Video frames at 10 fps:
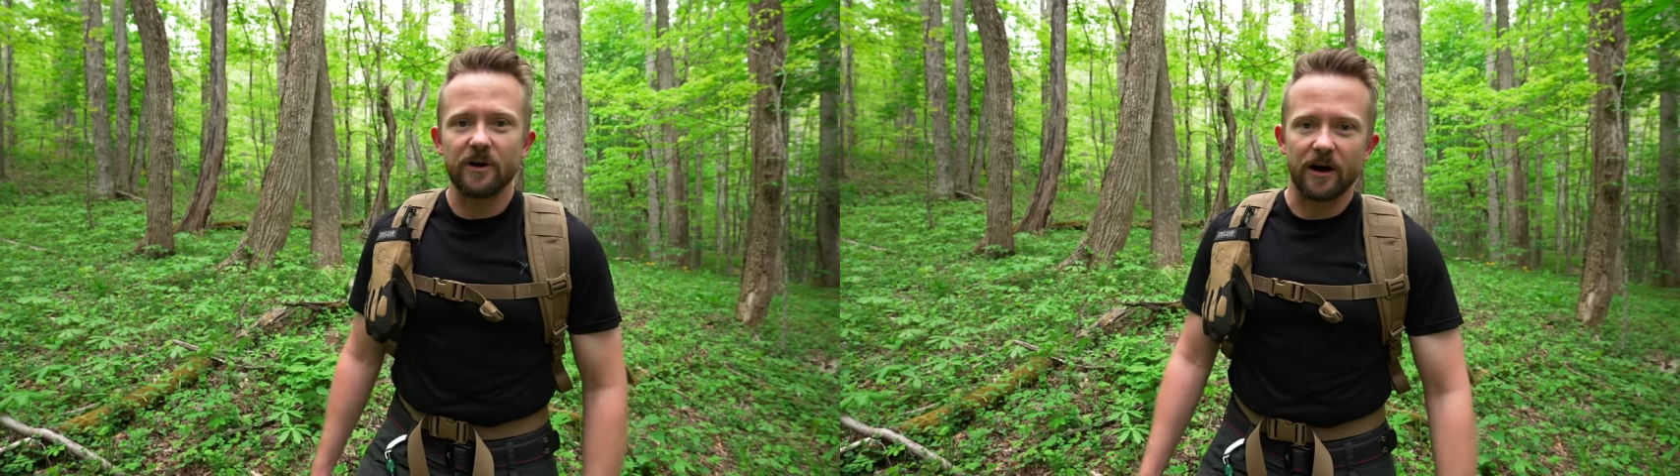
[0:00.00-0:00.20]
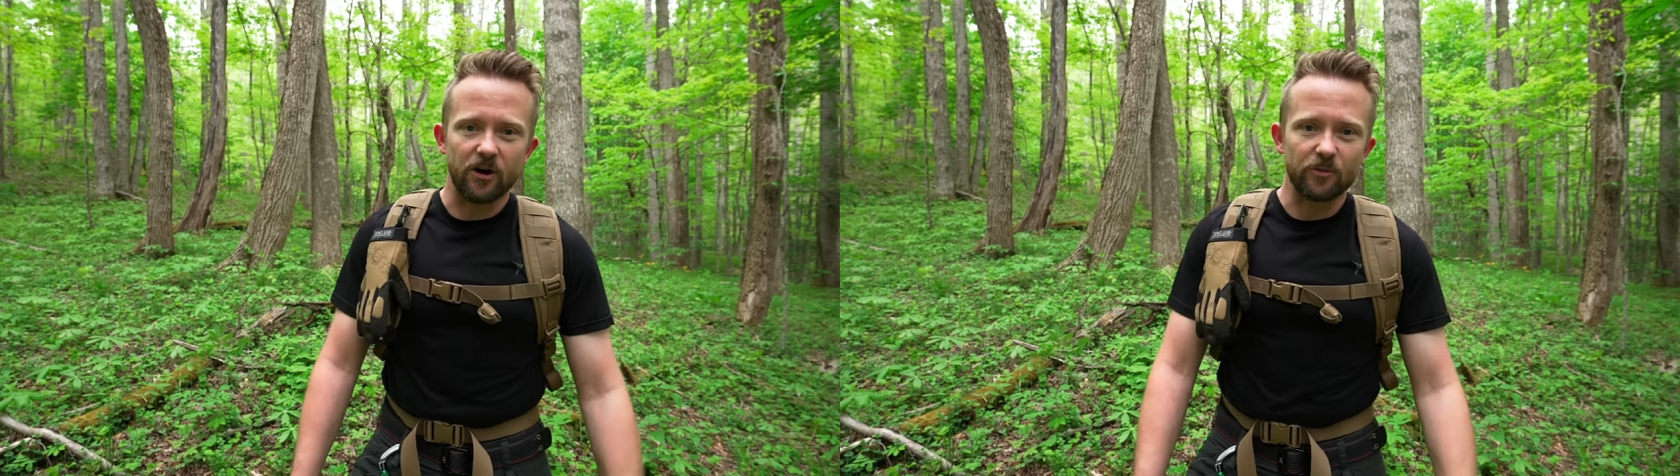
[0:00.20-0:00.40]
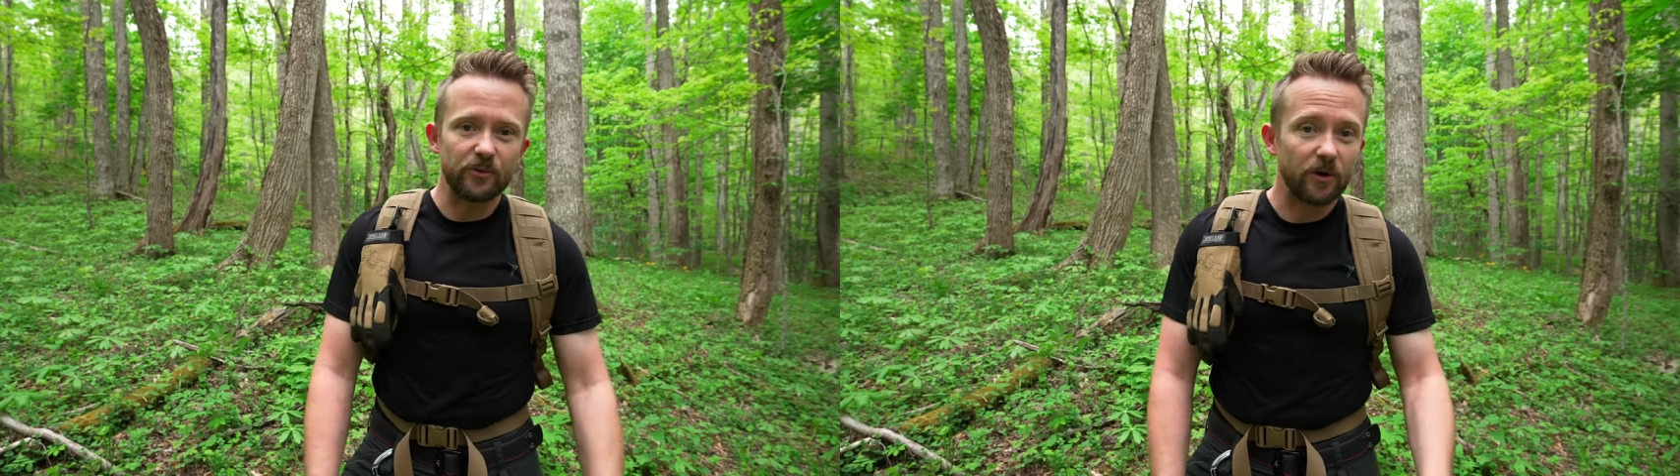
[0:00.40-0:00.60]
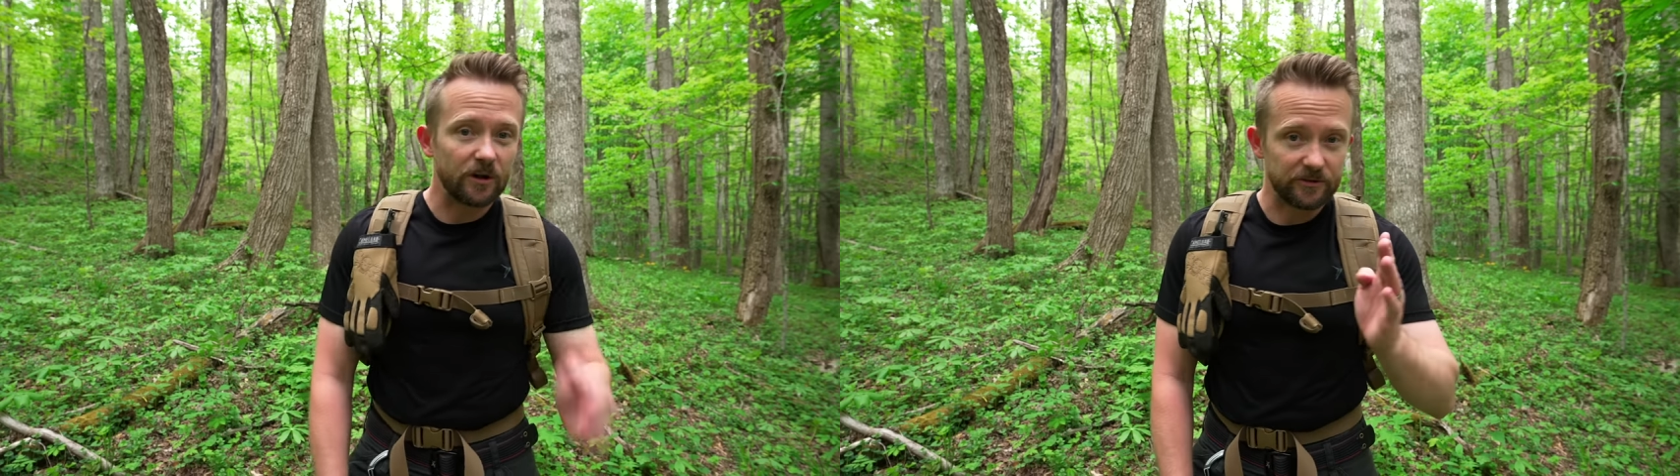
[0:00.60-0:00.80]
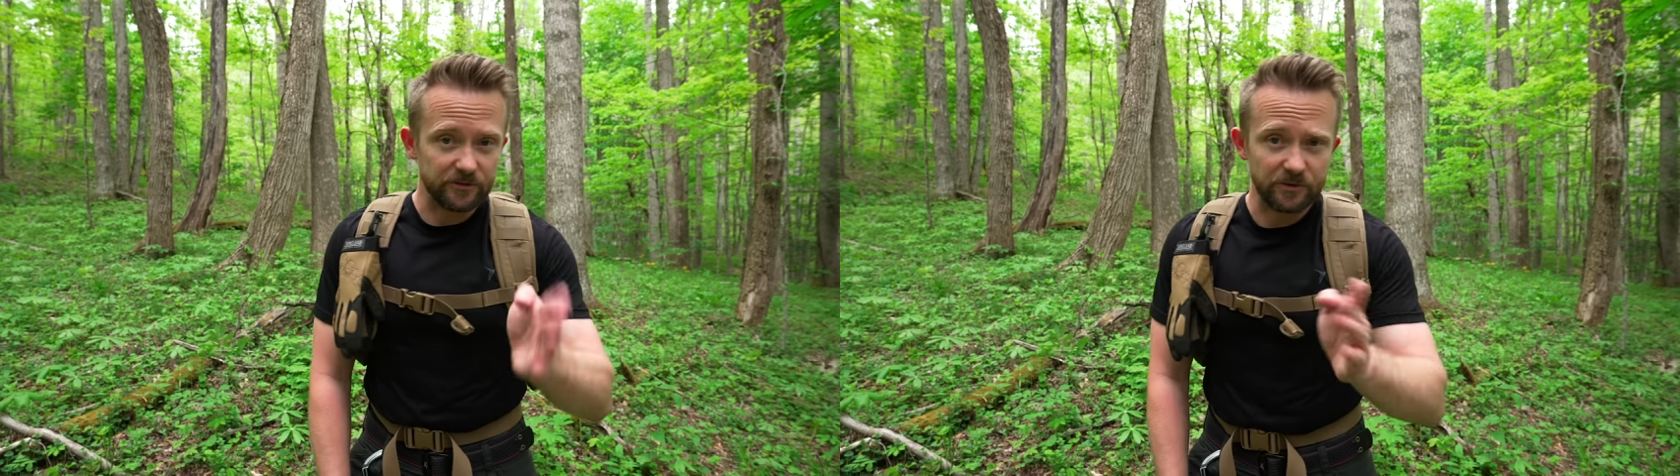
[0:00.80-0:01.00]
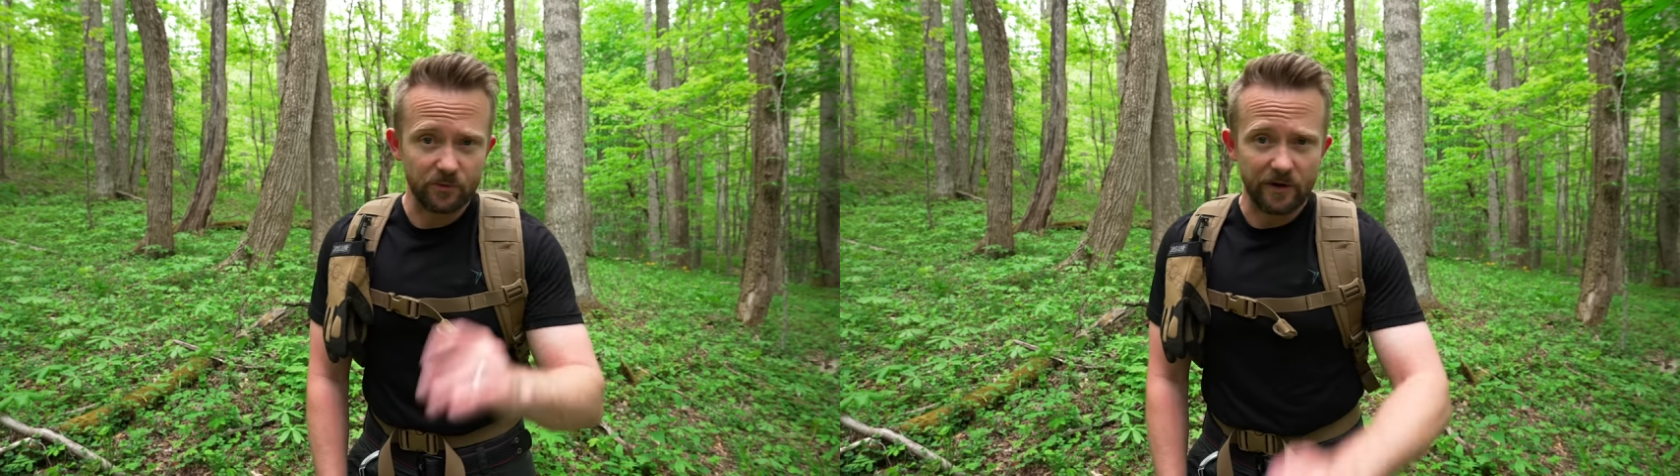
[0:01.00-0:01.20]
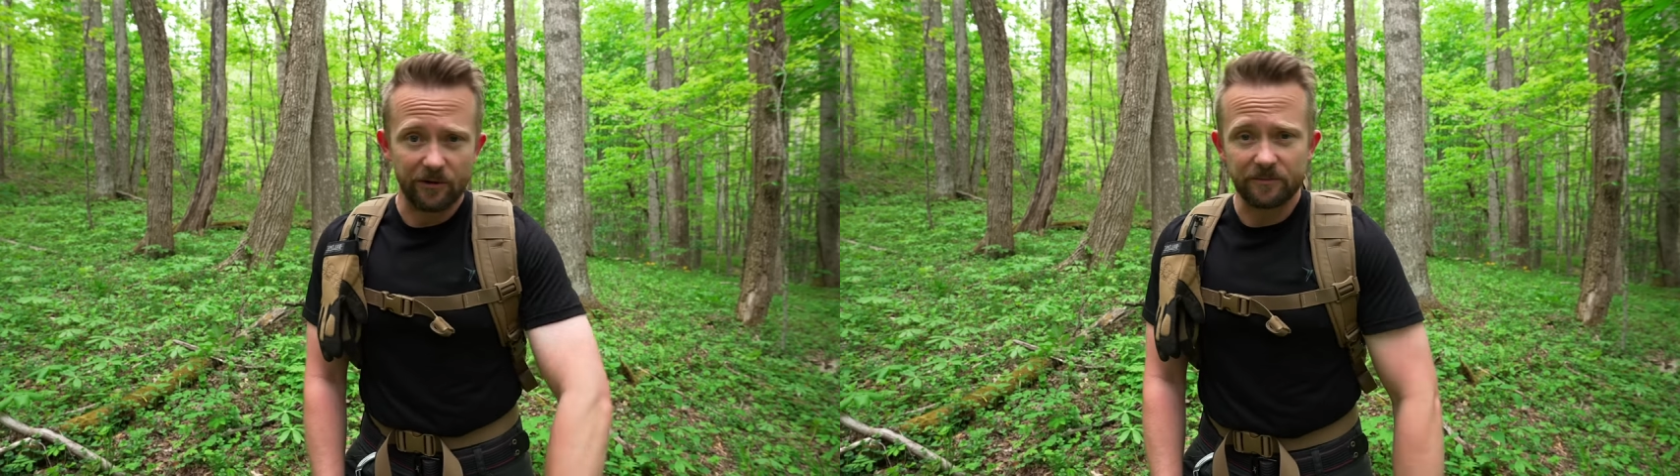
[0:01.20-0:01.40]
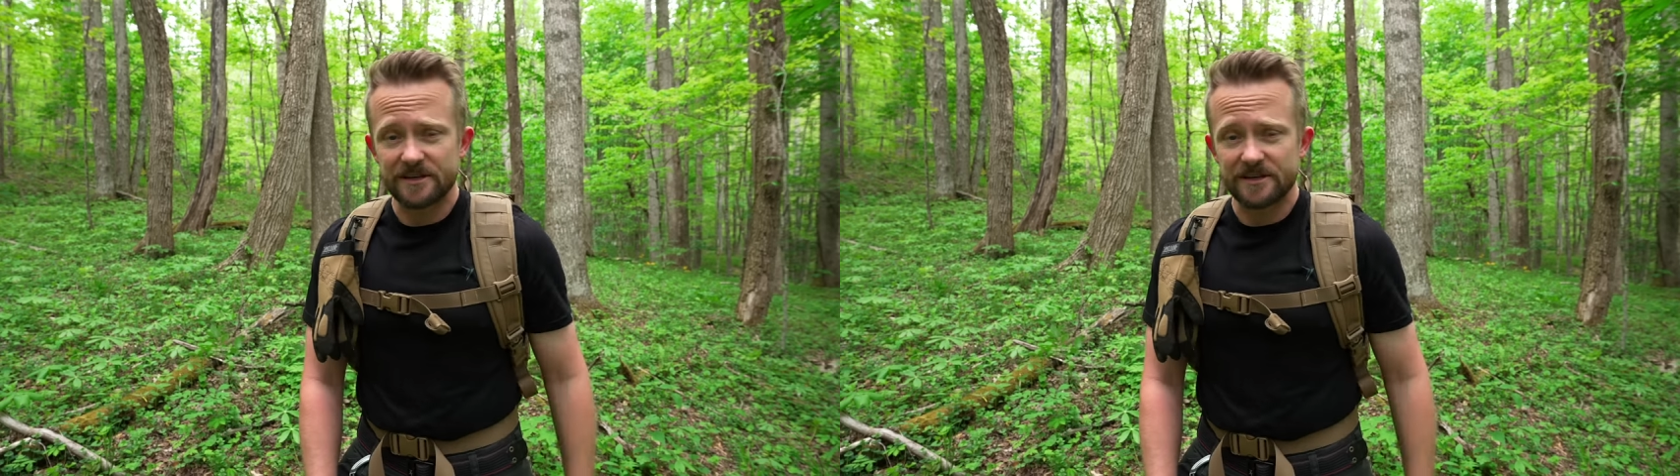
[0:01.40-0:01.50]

I hope you all are doing well.